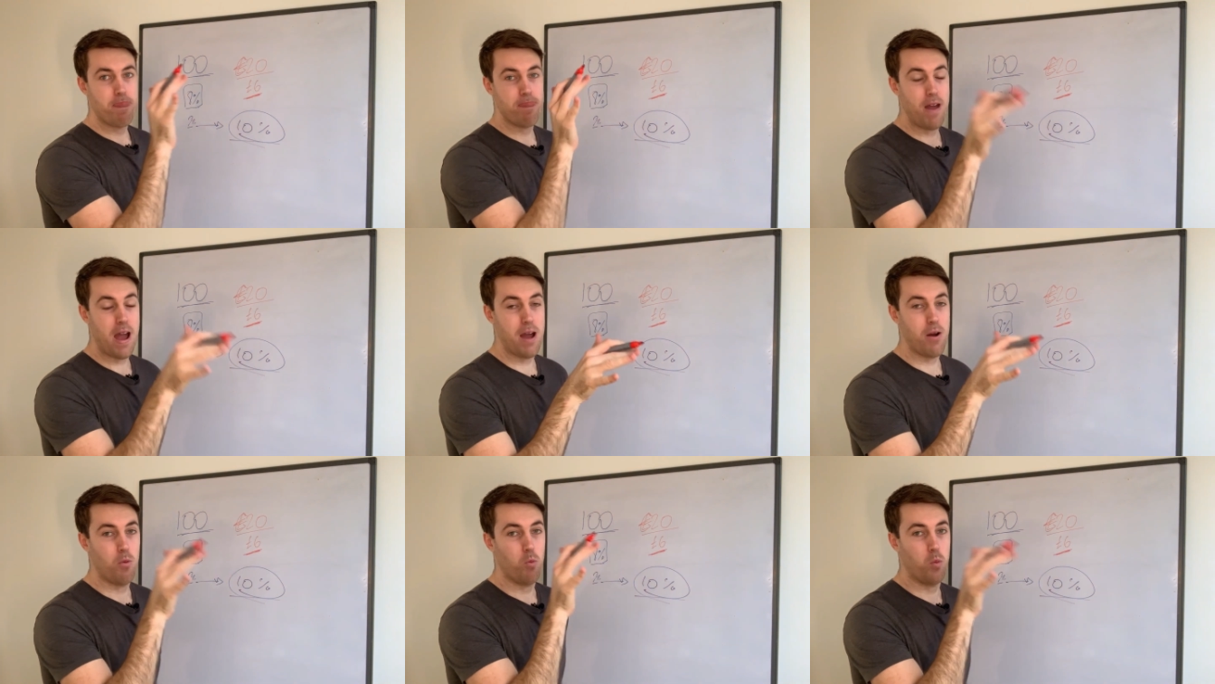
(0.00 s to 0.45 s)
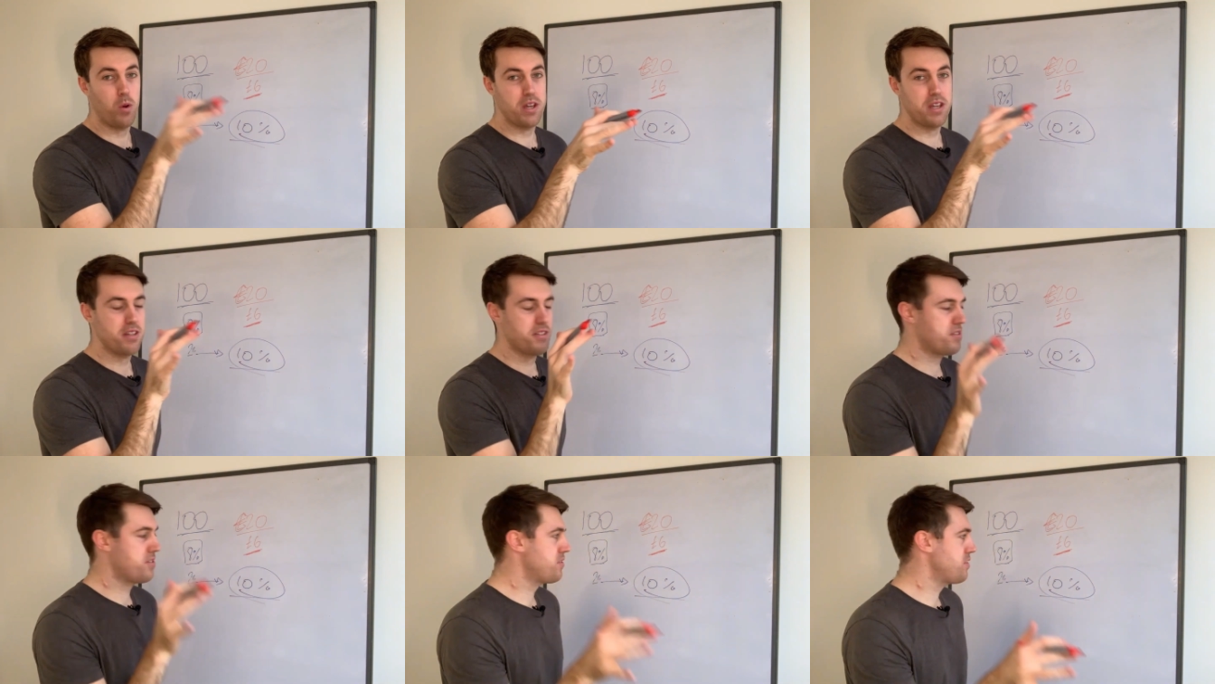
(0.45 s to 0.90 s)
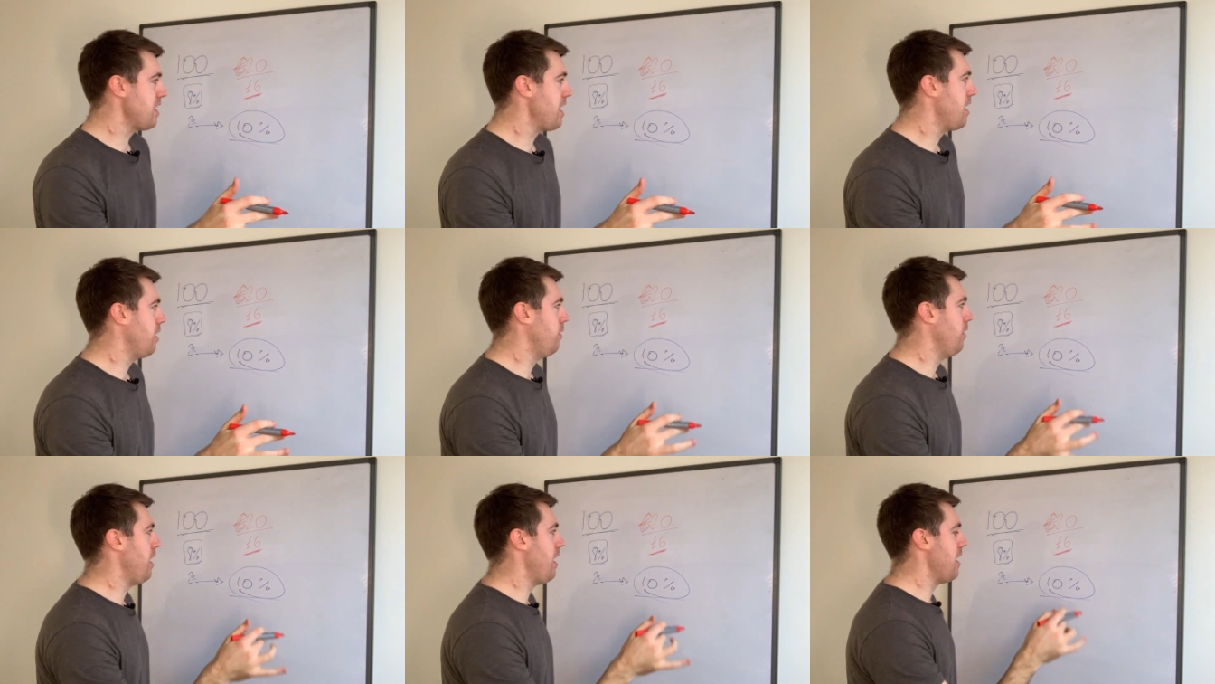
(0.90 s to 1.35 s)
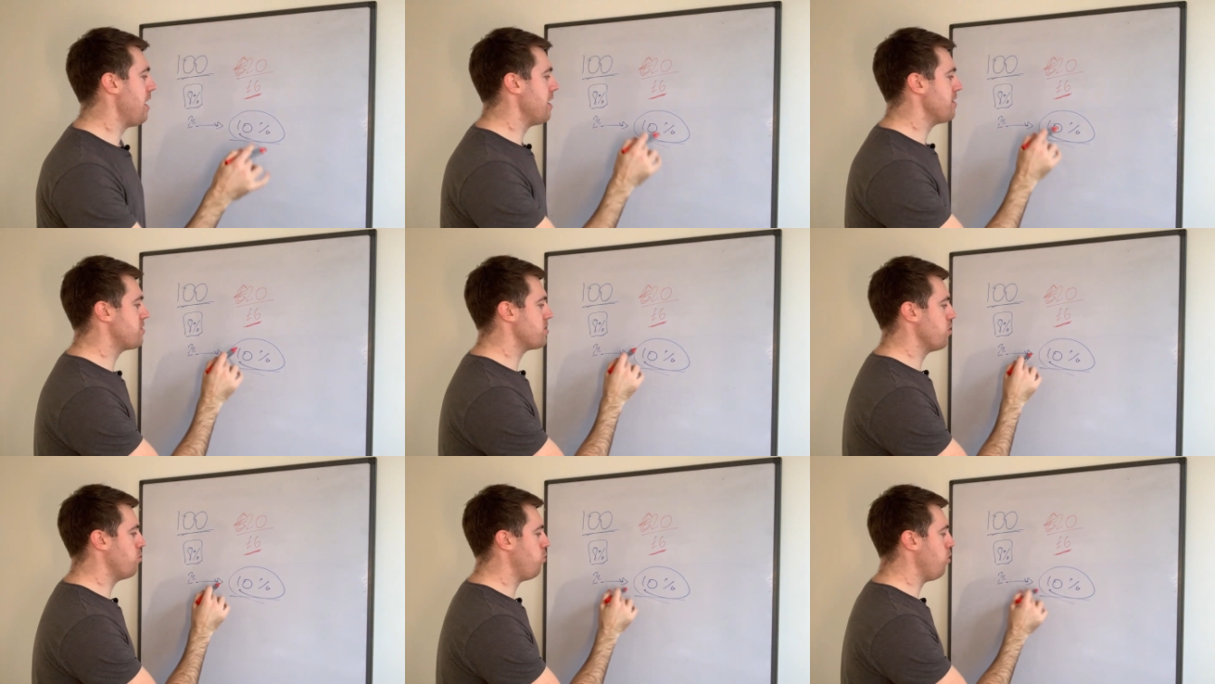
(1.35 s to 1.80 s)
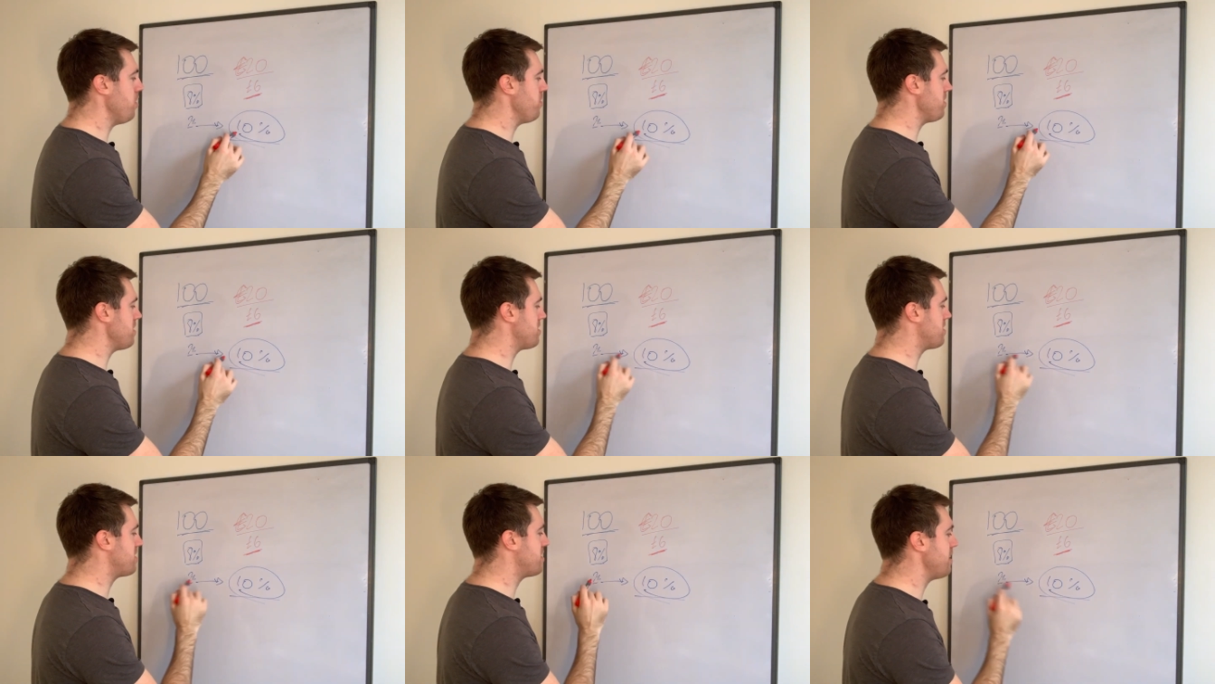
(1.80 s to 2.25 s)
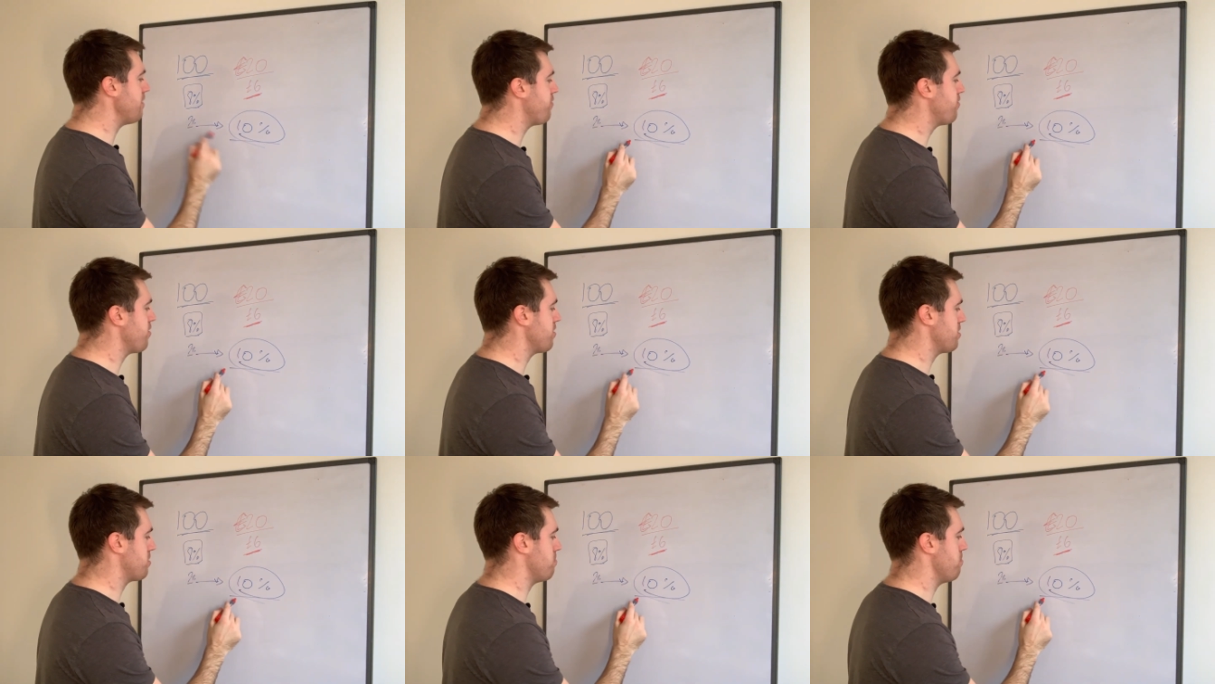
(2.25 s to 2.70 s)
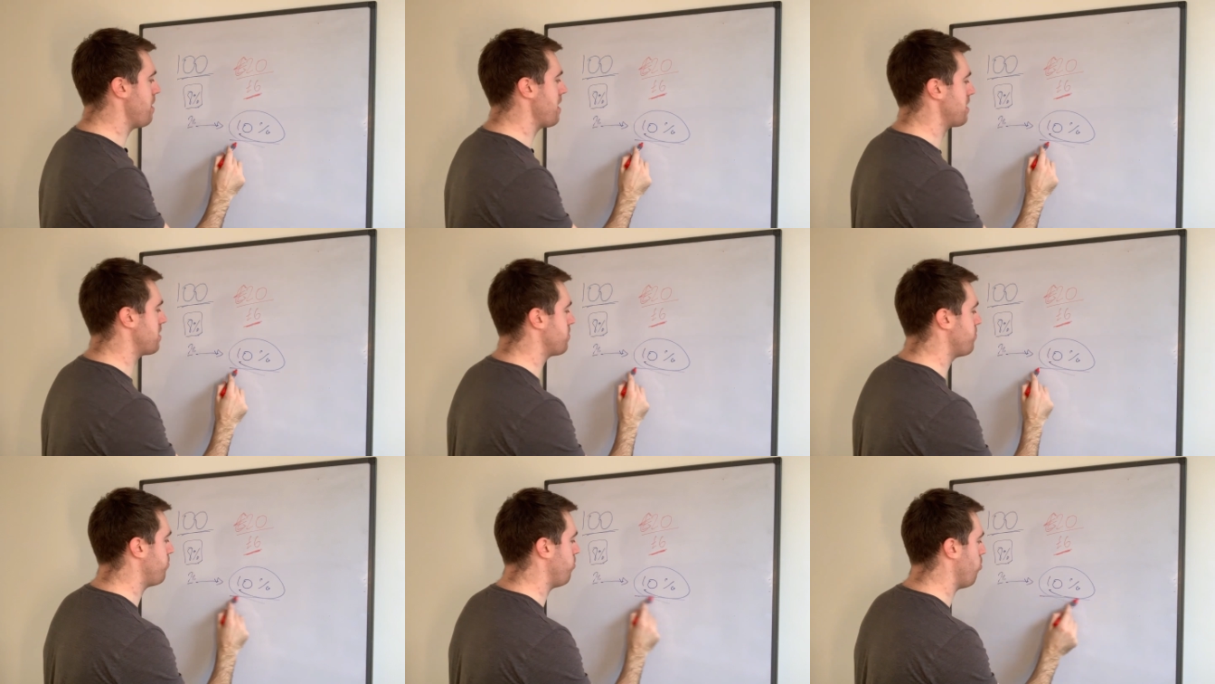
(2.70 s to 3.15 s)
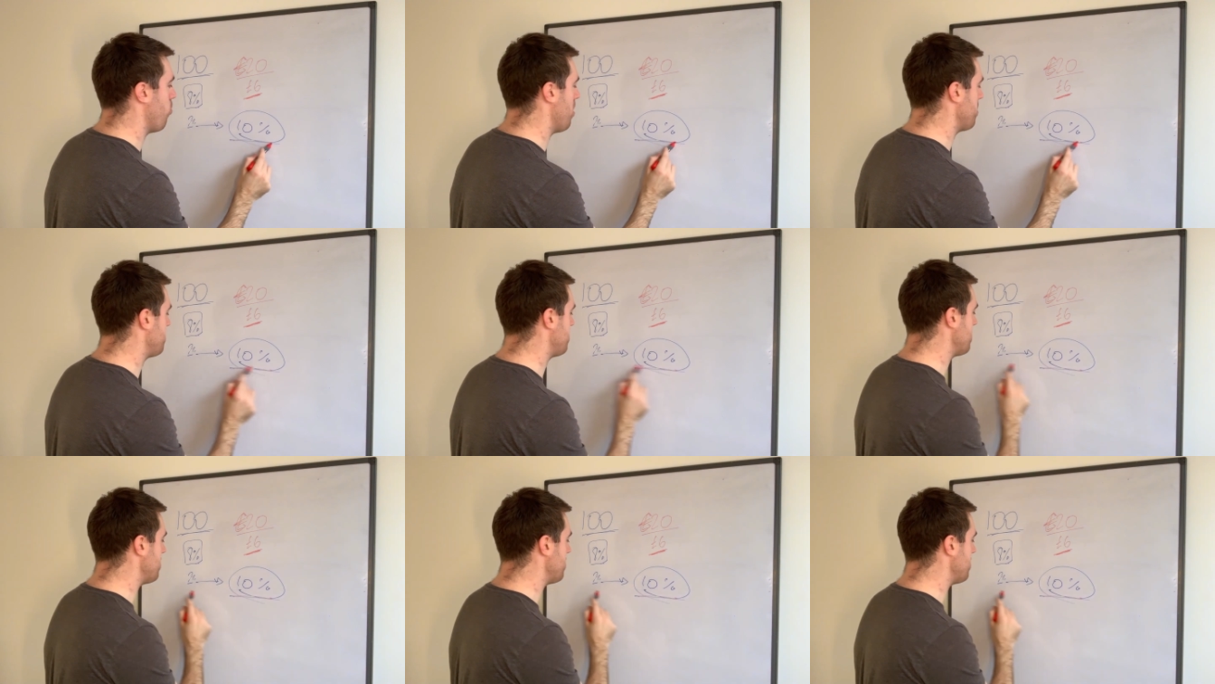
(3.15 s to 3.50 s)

that we sell. And so what this difference makes for us,